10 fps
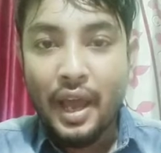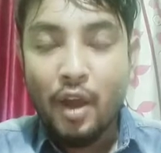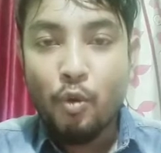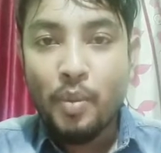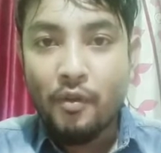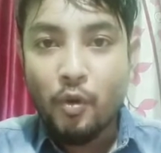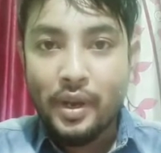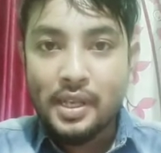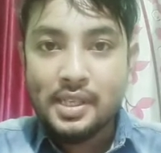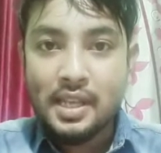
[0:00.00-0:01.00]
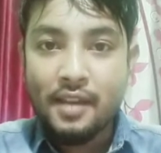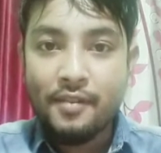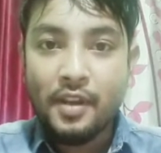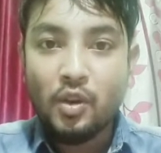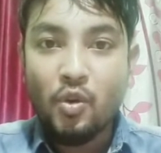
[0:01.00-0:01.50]
hope everyone is safe
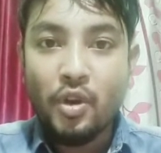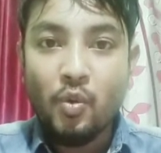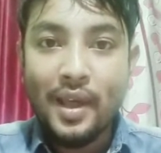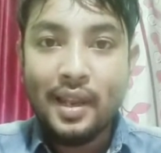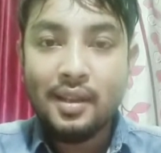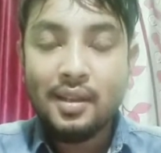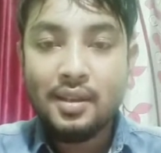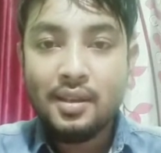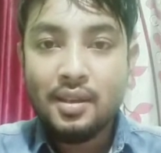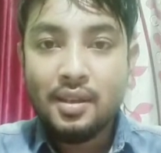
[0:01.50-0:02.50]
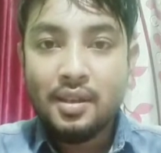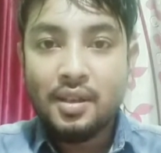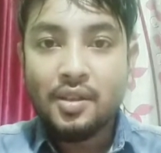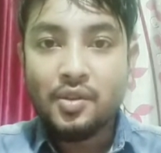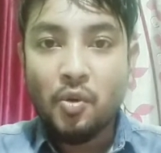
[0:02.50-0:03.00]
and doing well.
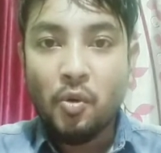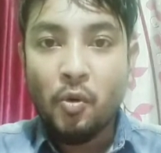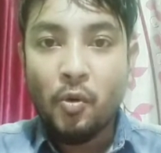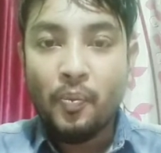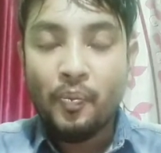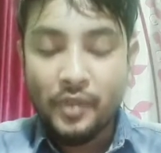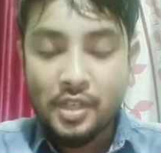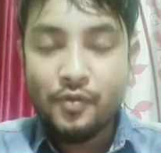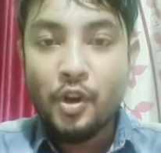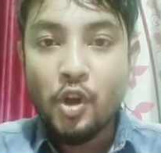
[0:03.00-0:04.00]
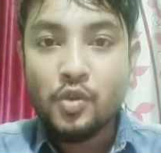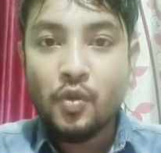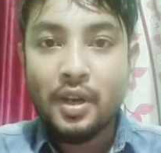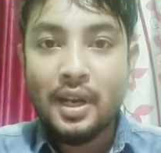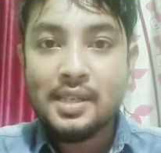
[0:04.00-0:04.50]
So, this video is for
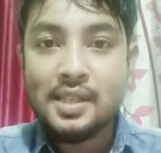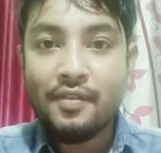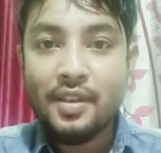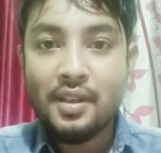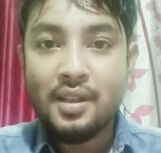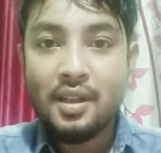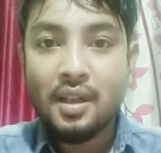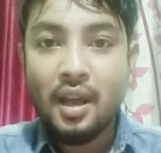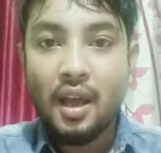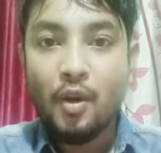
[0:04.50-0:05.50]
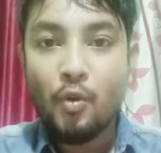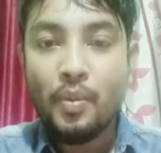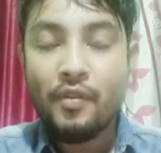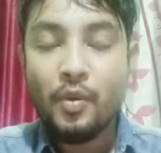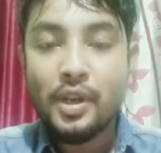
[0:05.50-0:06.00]
class 7. I hope
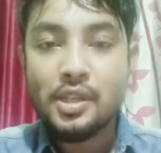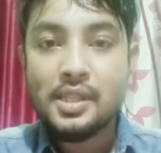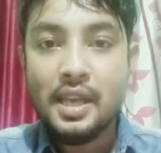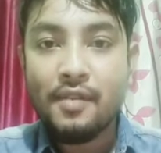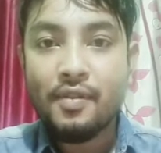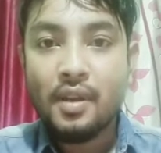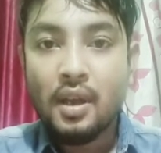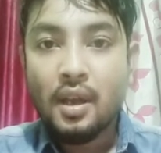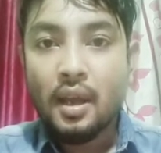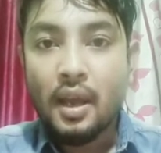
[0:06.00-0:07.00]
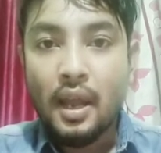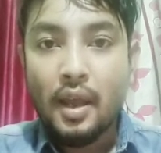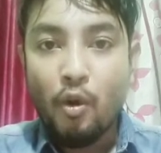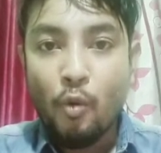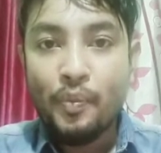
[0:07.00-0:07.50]
everyone is safe, and I
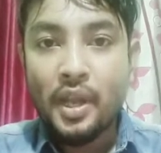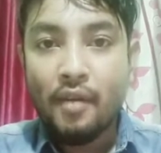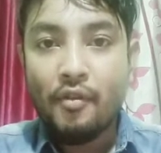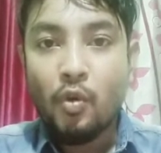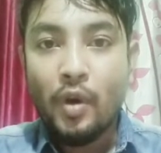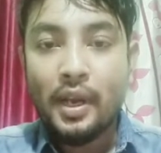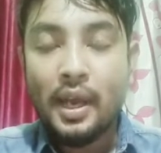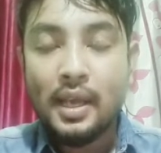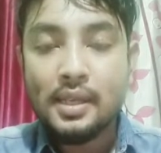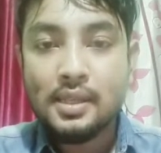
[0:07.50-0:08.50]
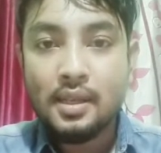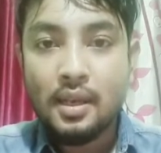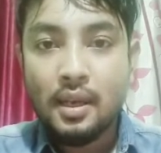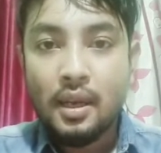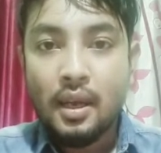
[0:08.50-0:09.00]
hope that everyone has
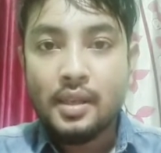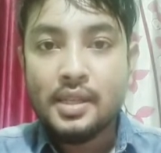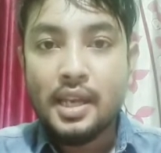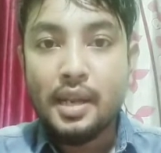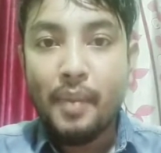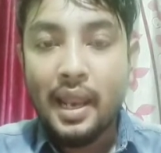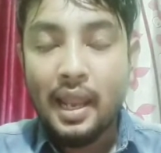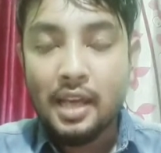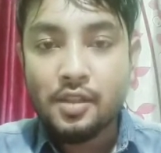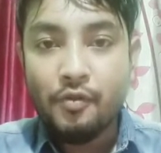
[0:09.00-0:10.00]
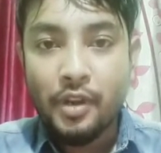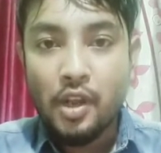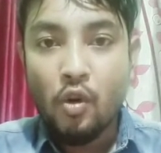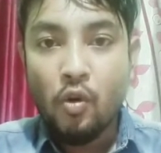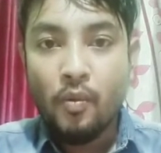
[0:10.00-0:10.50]
seen my last
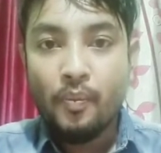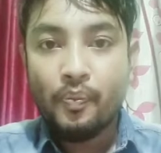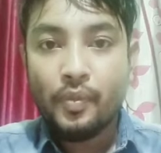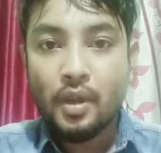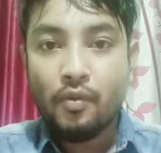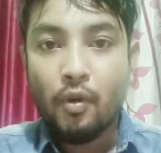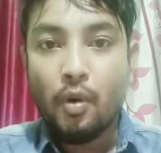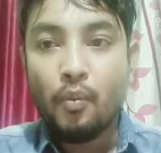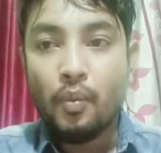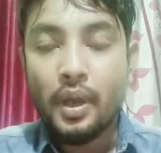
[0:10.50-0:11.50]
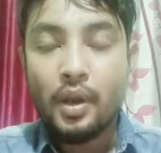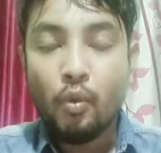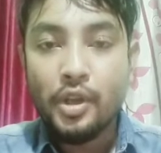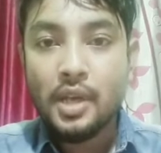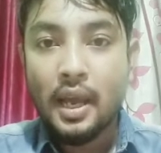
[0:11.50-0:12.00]
video from in
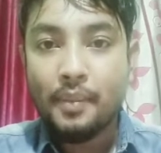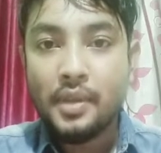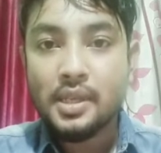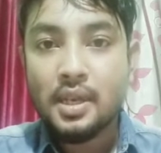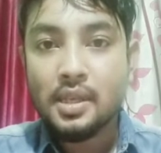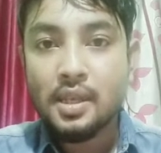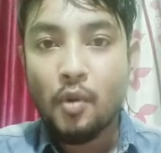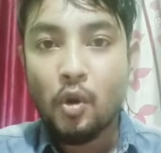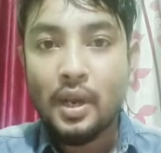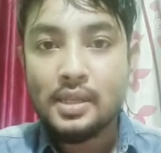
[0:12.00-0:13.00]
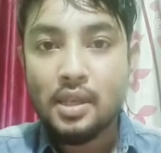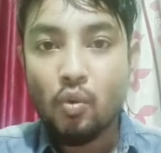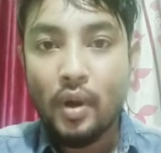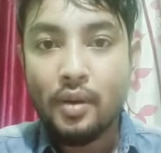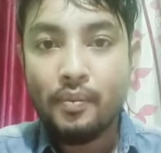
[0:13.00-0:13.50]
which I have discussed about lesson 1.